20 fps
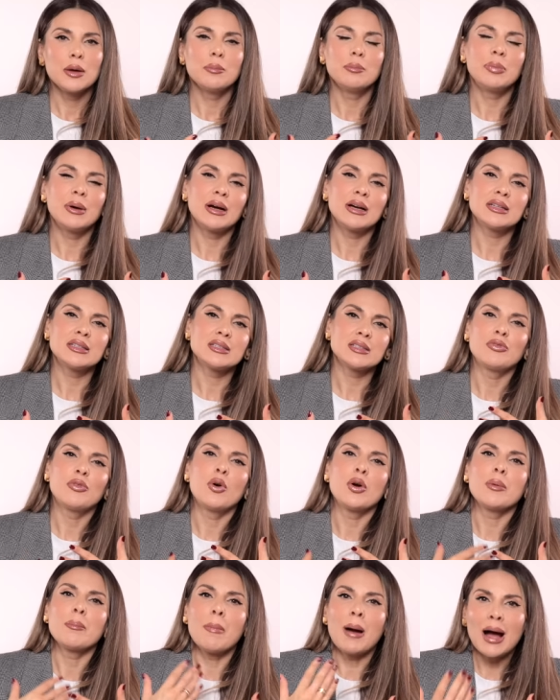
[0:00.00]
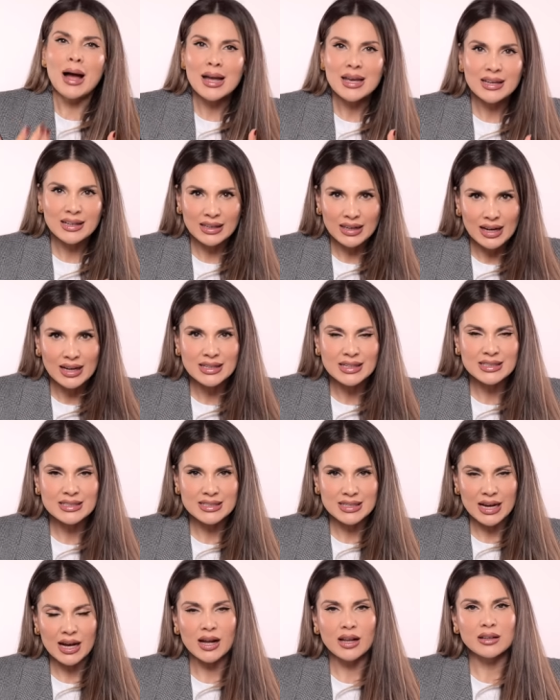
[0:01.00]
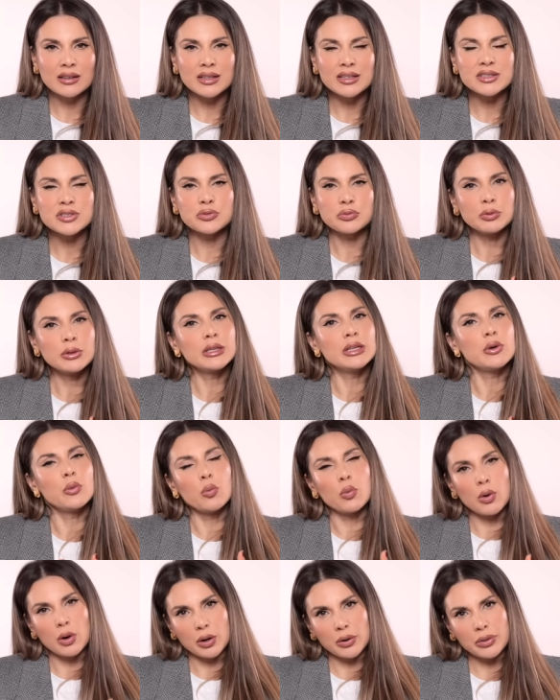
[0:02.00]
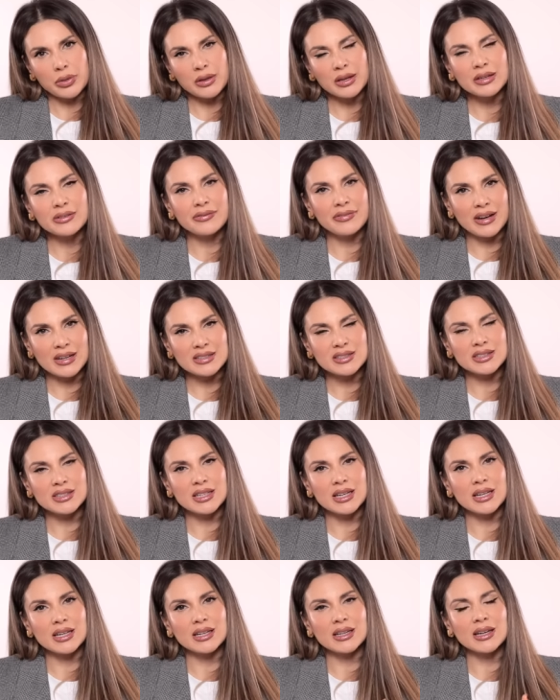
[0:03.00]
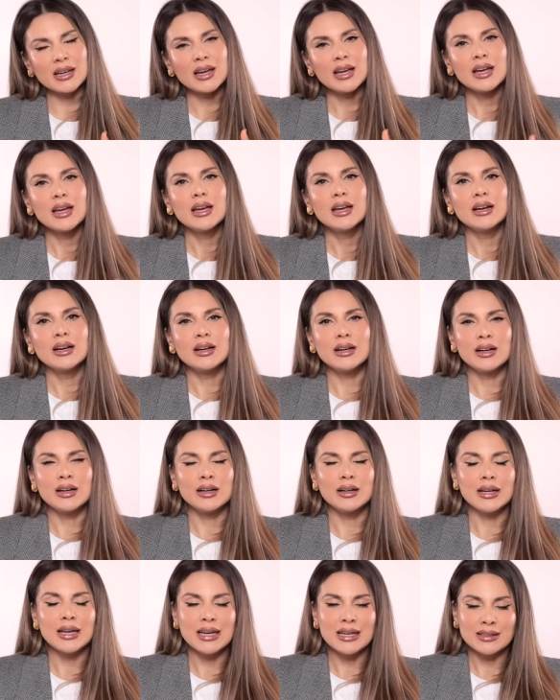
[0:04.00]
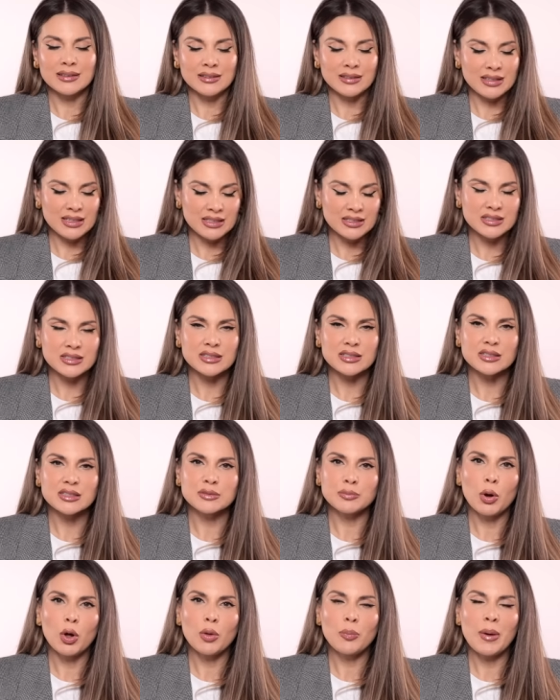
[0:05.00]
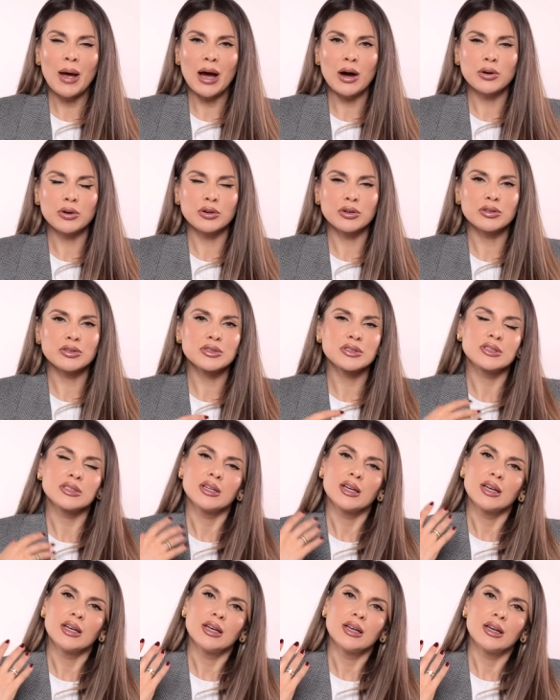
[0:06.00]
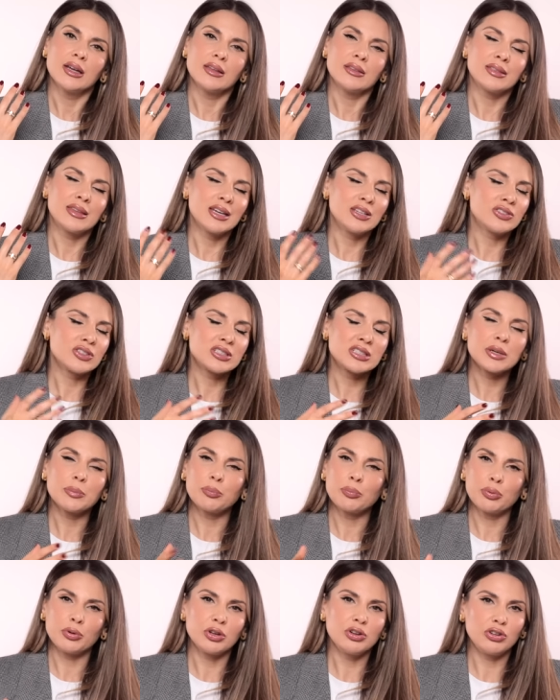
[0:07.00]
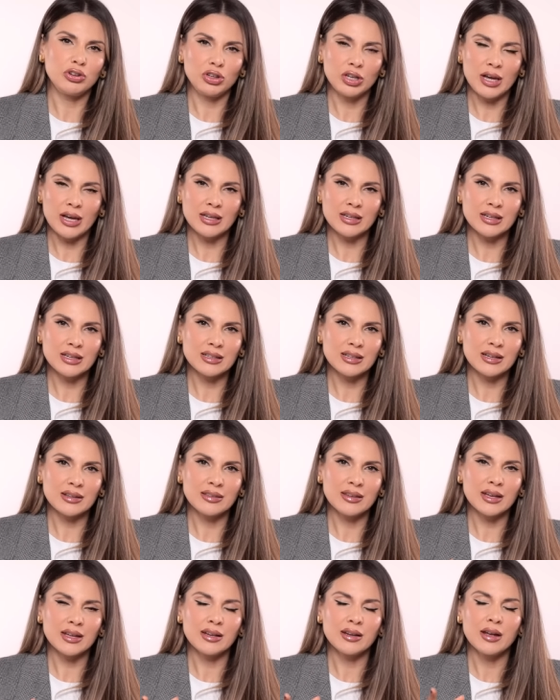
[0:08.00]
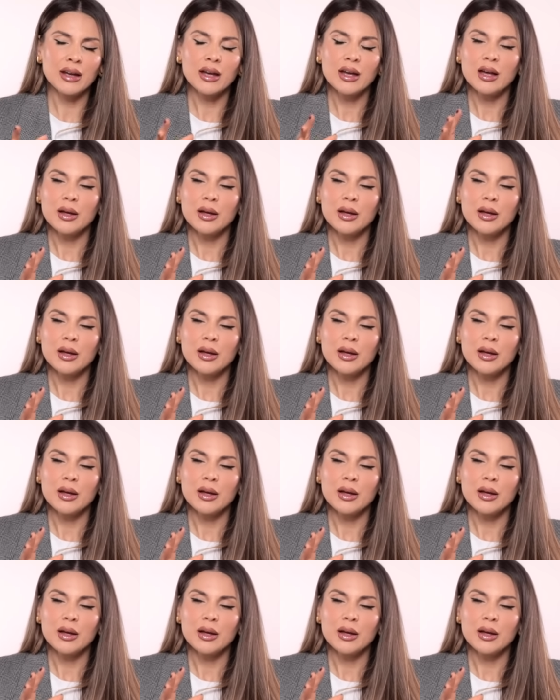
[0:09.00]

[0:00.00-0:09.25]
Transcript: but for my clientele, it's really worth investing uh, in these small powders. They just appreciate it. And then